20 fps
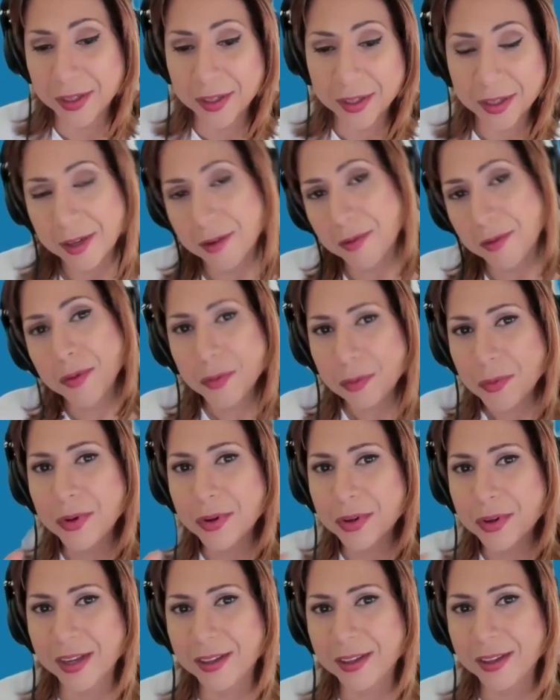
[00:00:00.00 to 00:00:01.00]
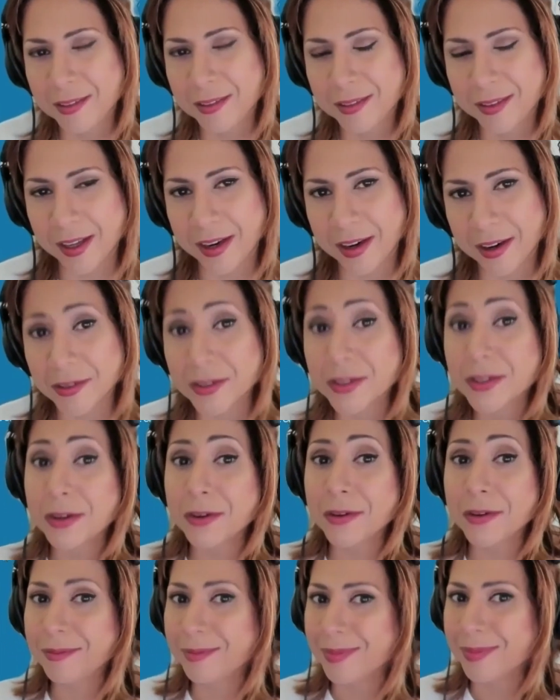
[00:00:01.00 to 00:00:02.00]
we'll get there.
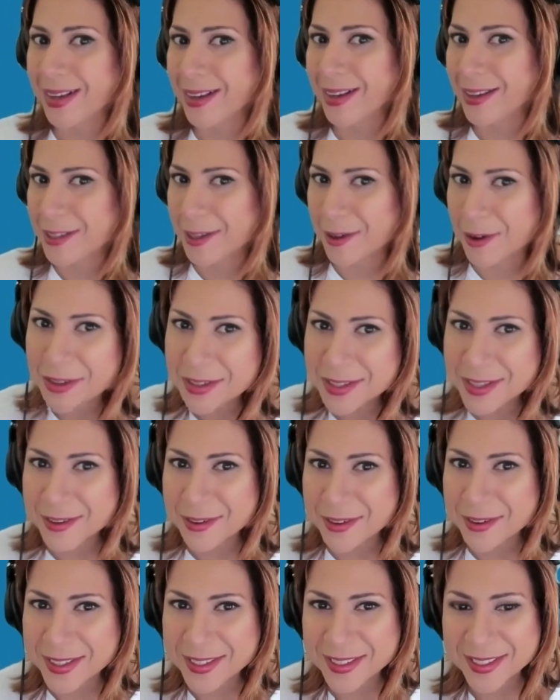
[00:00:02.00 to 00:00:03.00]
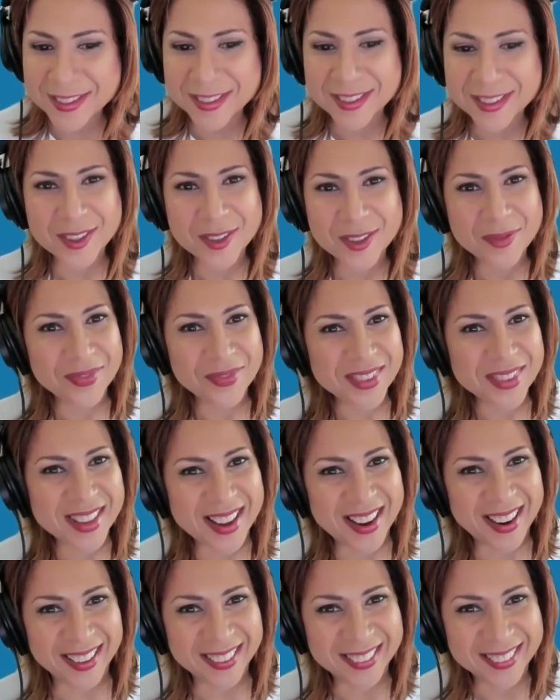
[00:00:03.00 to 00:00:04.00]
So as a consequence,
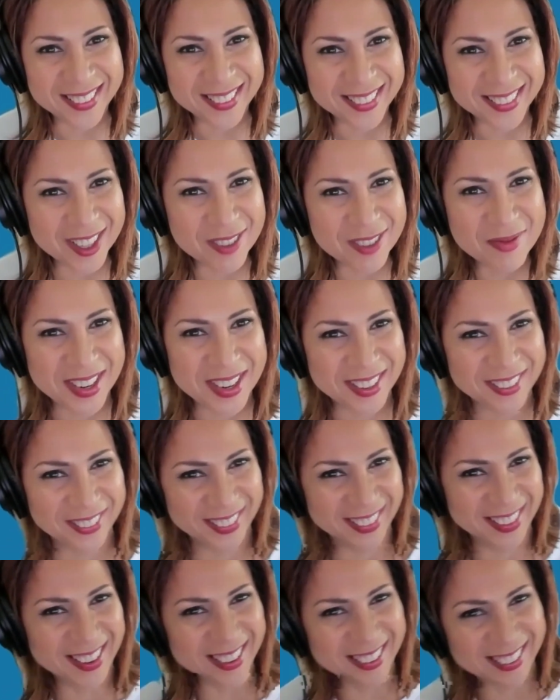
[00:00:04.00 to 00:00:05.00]
I didn't get married.